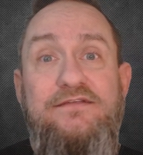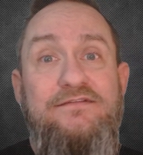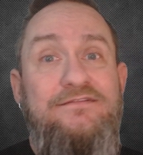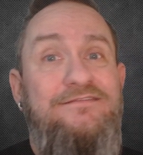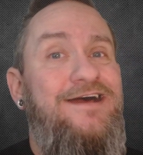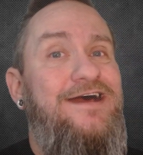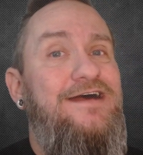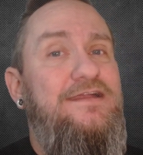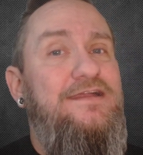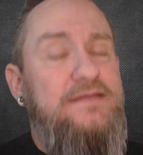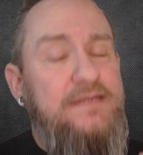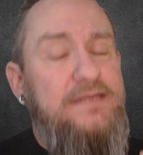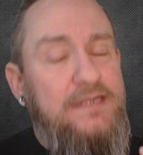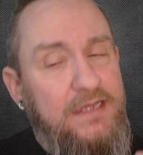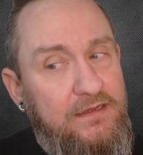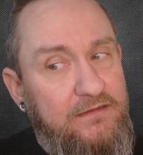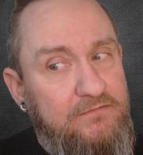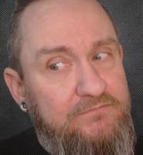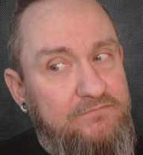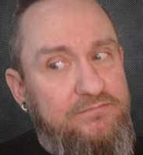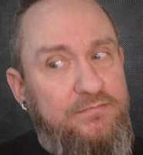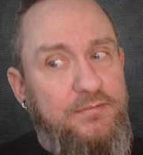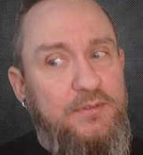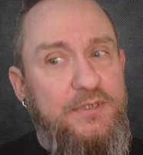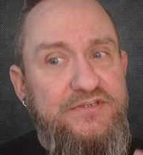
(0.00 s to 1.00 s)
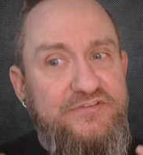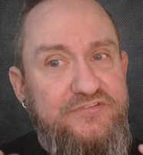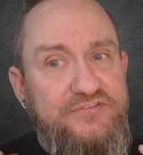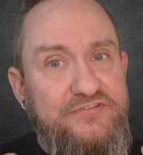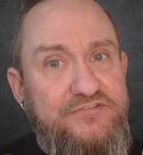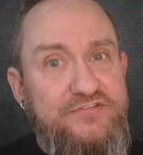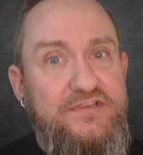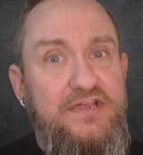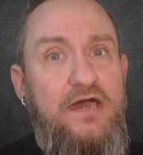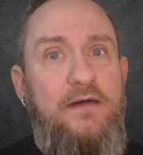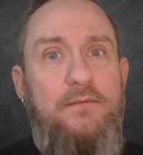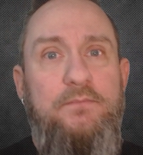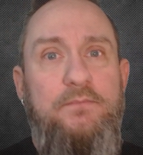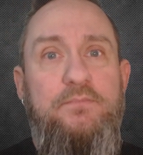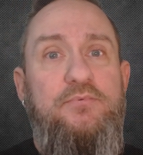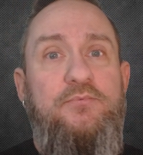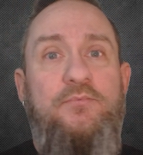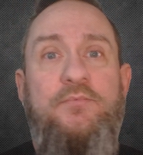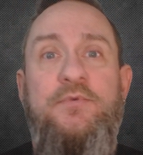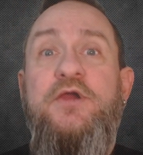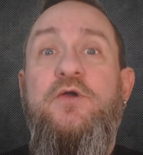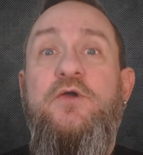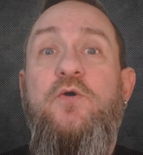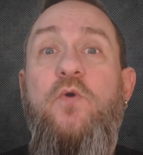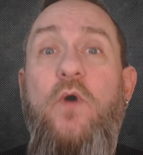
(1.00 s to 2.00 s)
Not every step
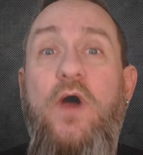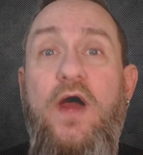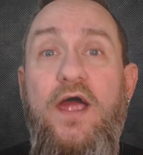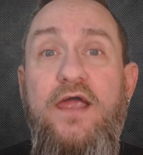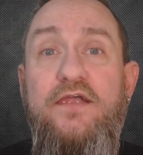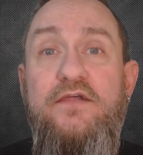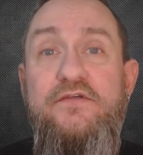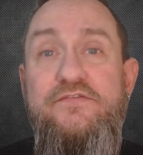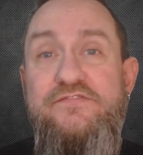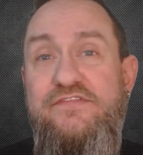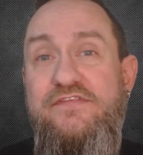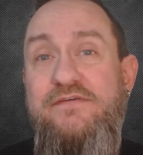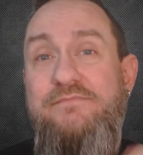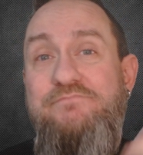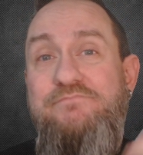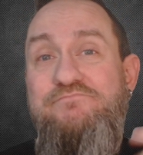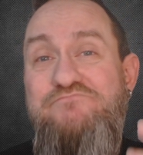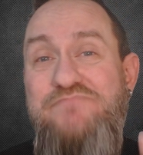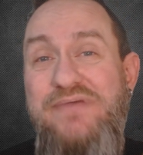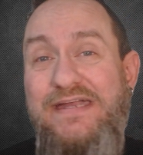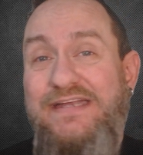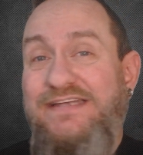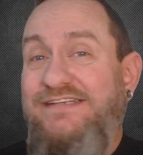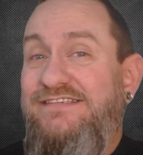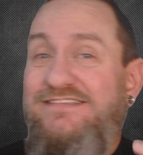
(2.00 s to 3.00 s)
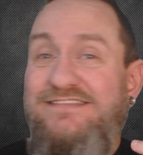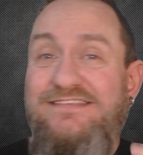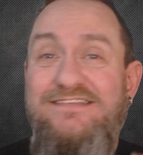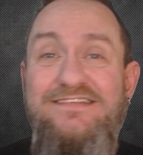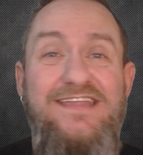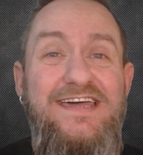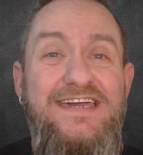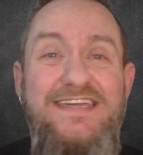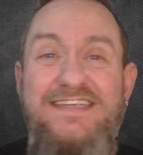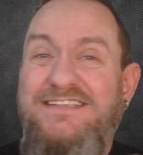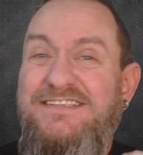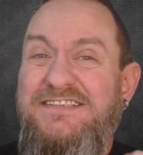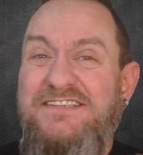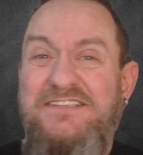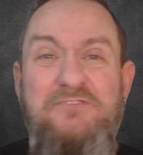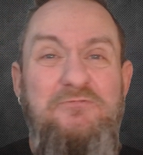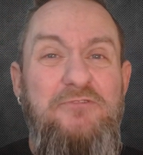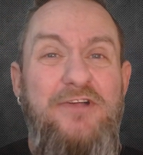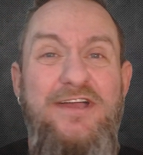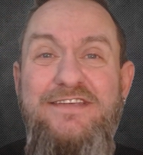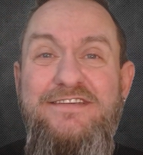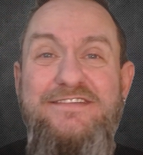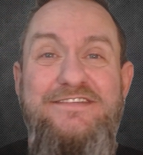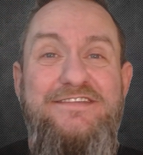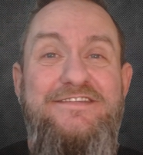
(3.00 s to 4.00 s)
requires the biggest, latest,
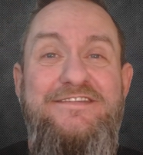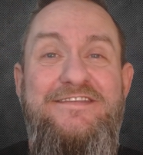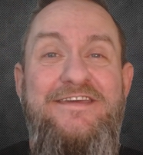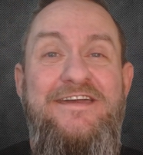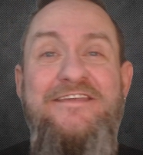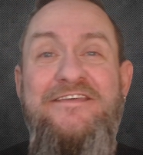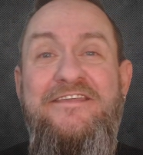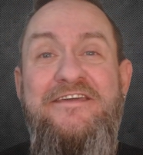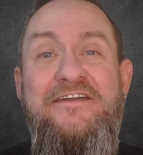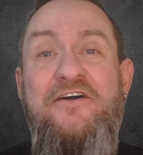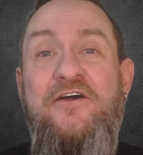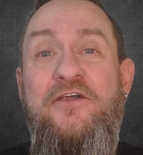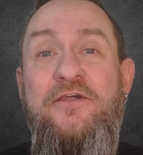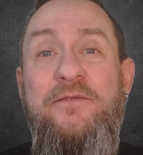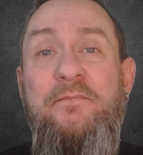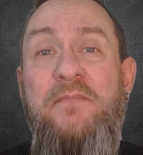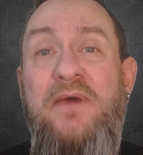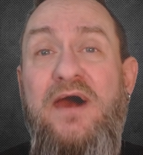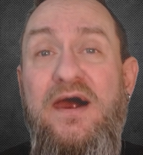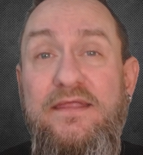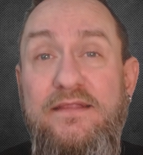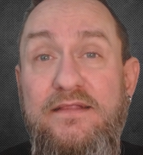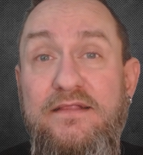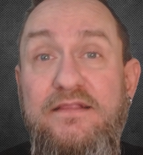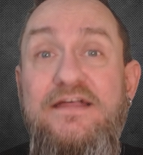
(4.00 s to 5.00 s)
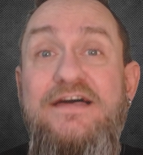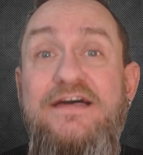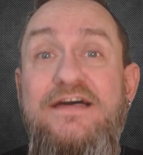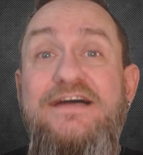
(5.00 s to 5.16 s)
greatest state-of-the-art model.